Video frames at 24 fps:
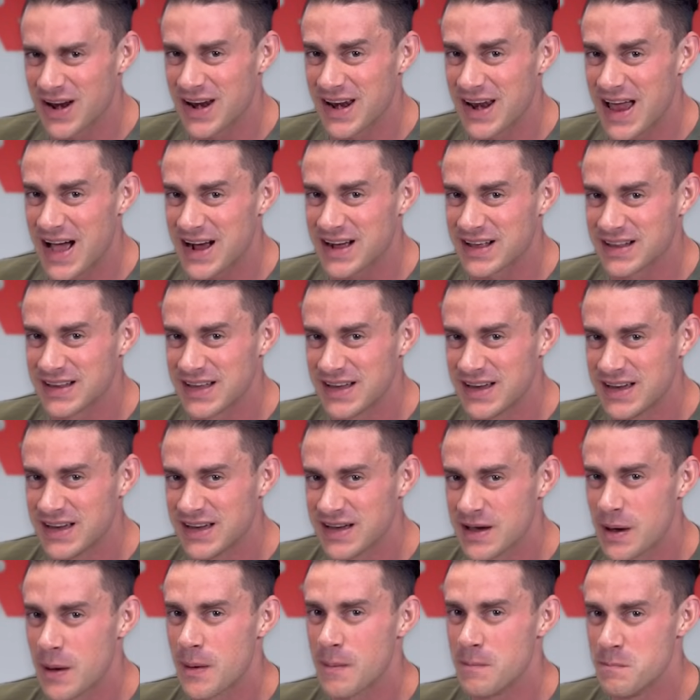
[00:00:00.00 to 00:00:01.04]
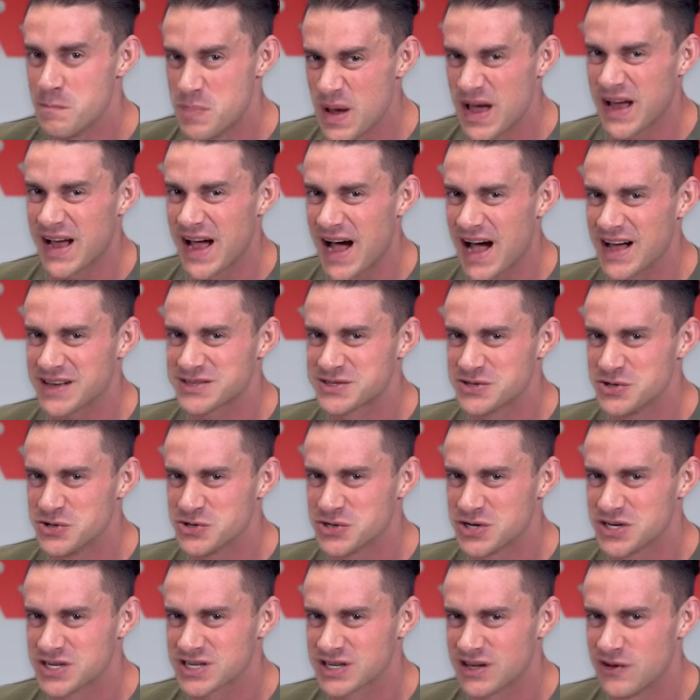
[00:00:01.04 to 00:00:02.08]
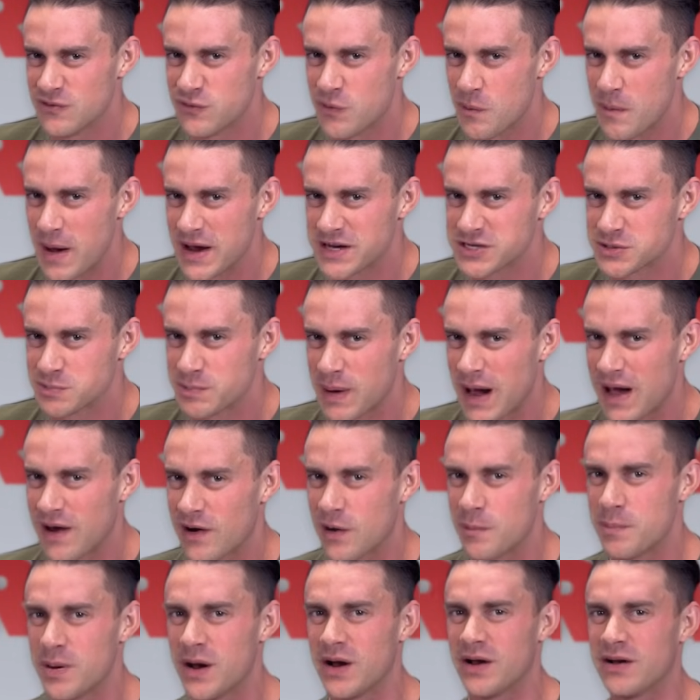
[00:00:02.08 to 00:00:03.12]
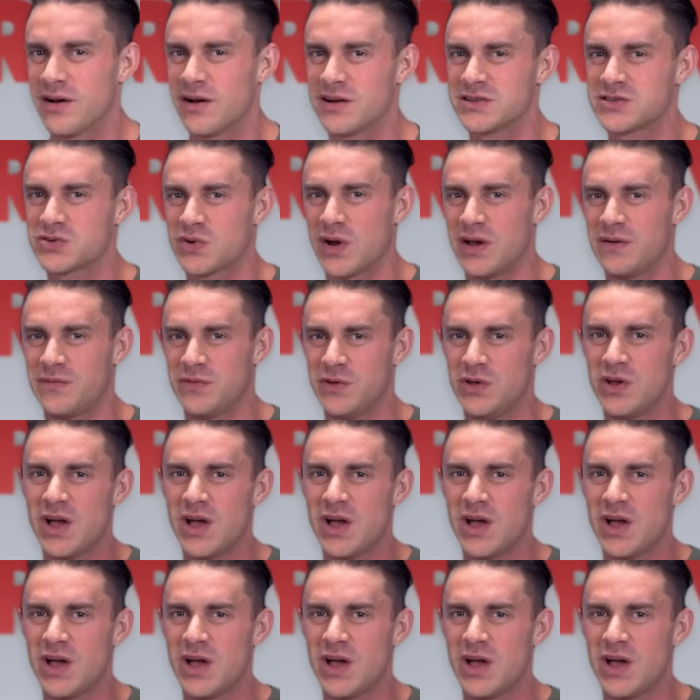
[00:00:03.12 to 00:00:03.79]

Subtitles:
Luckily, big ass nutritional information panel appearing on screen for you